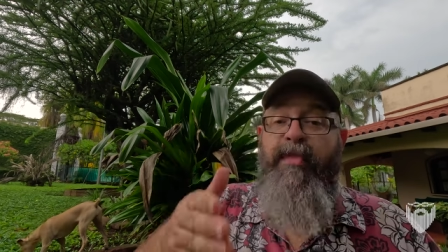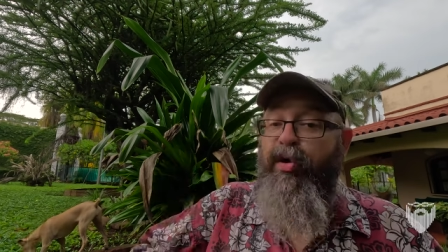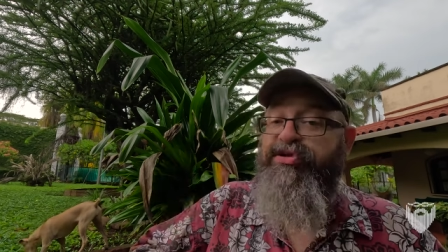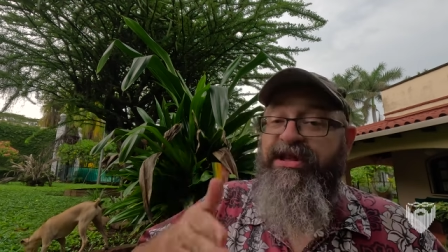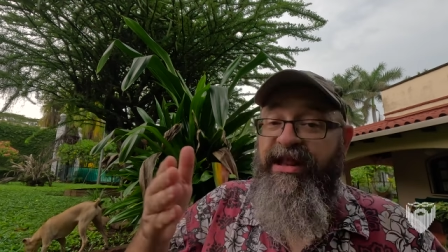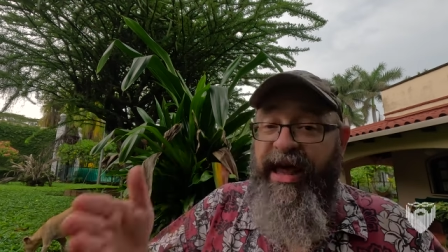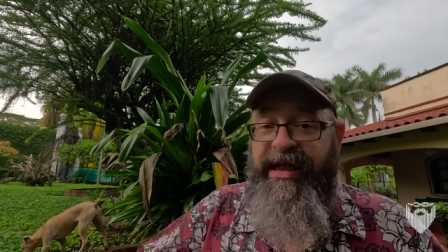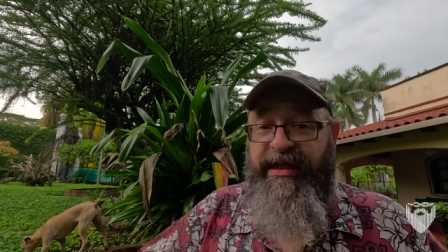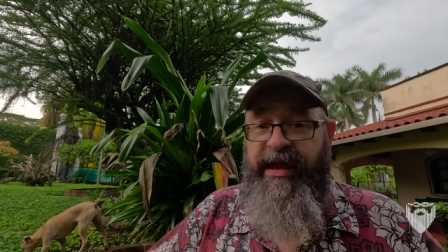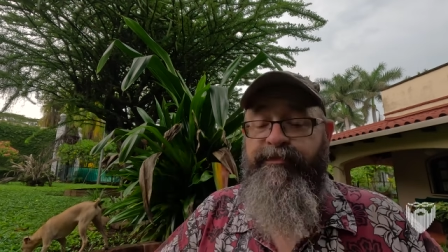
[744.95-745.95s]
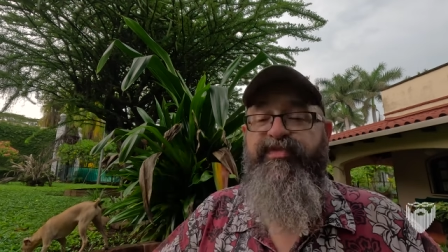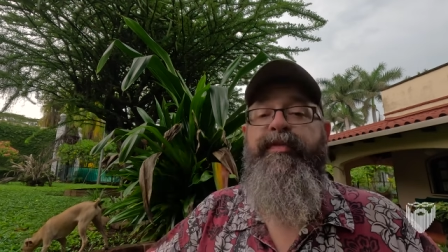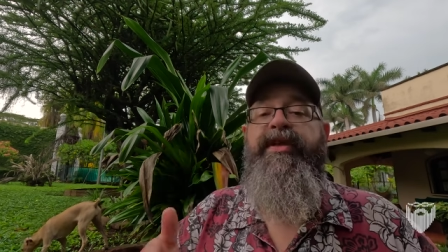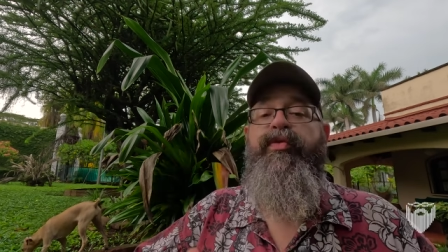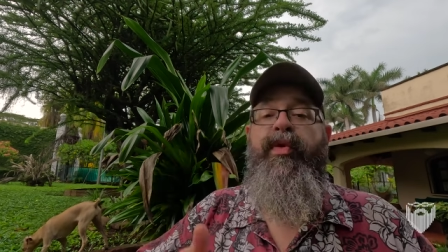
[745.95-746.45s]
most likely to
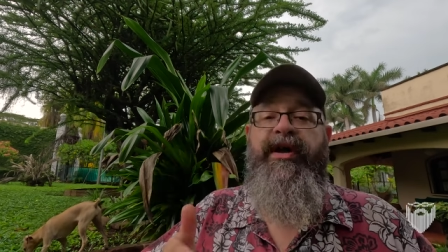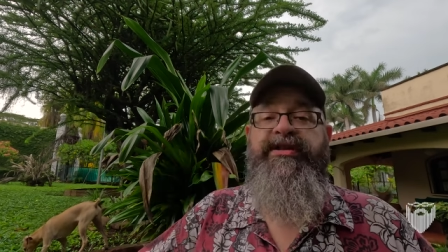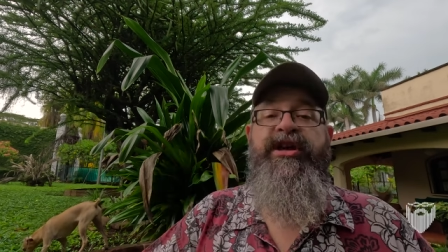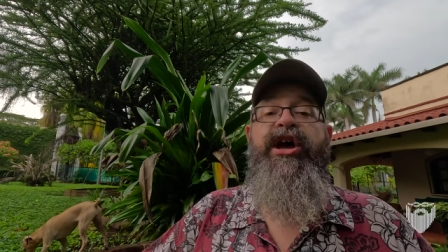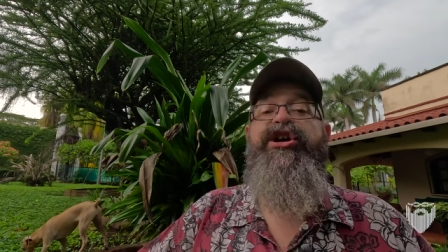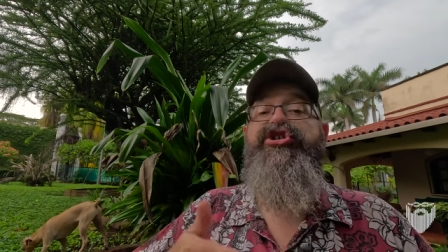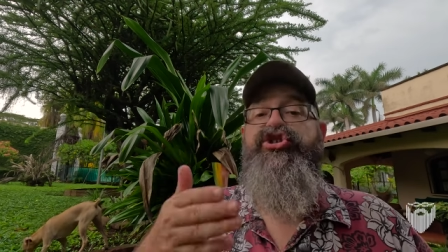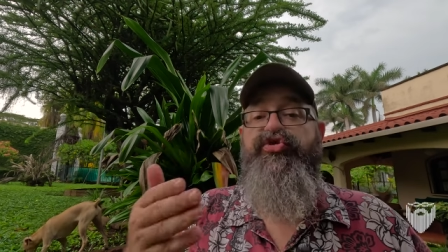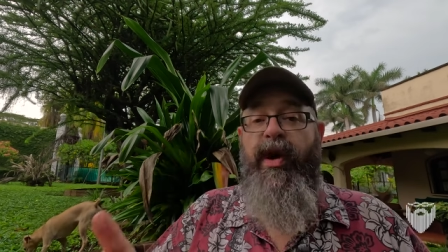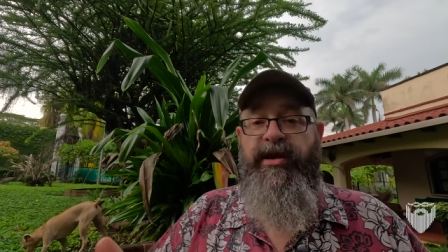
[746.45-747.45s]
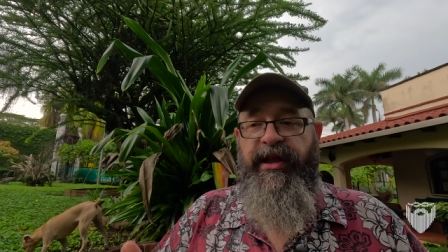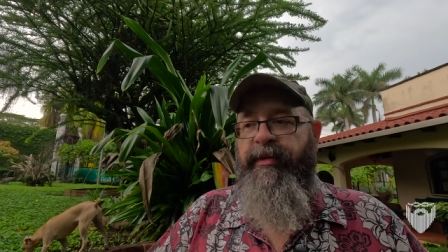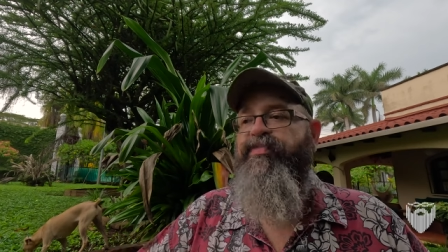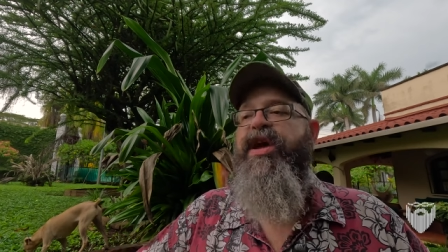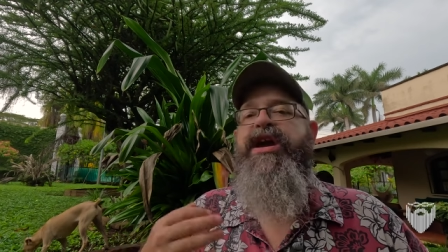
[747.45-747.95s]
be the ones
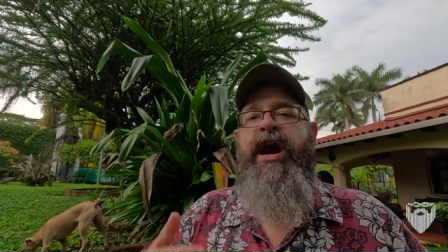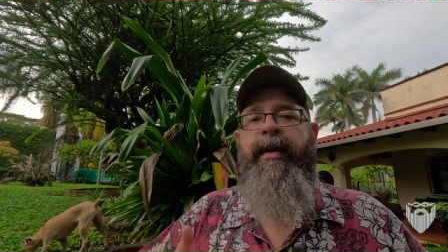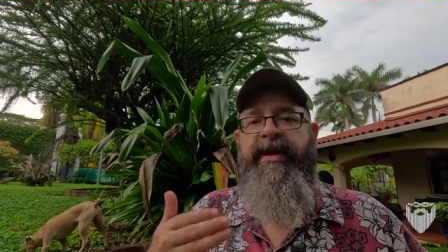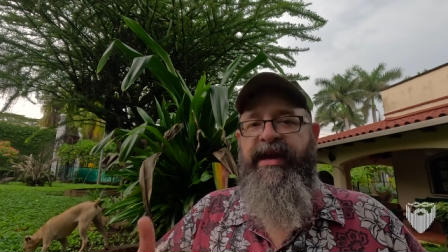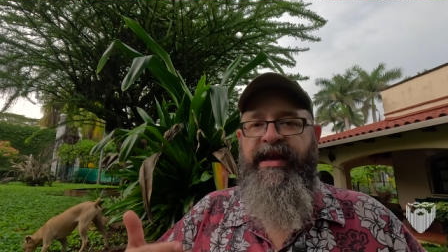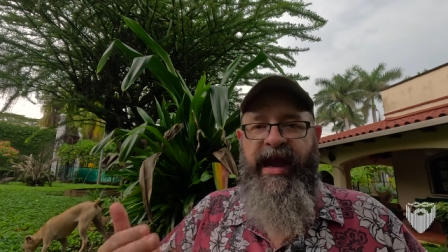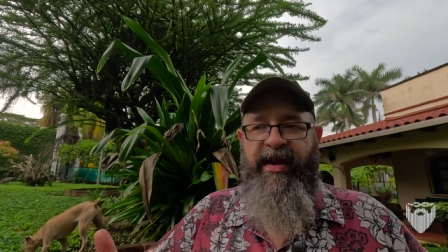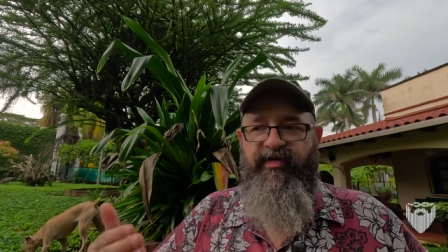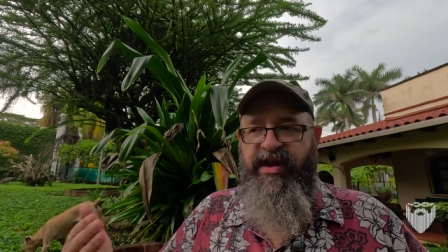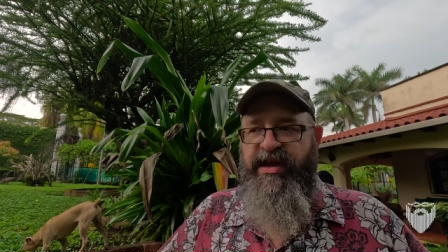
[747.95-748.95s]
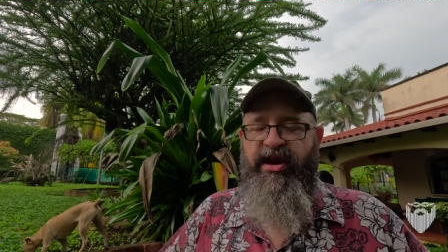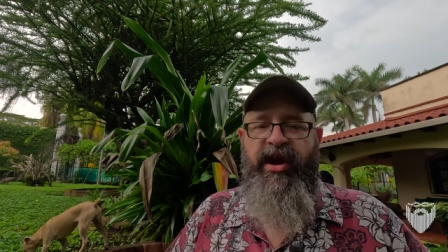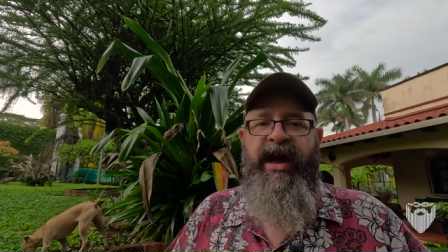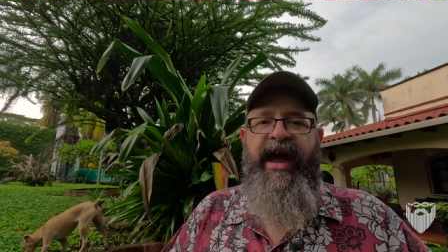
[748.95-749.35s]
struggling coming in every year.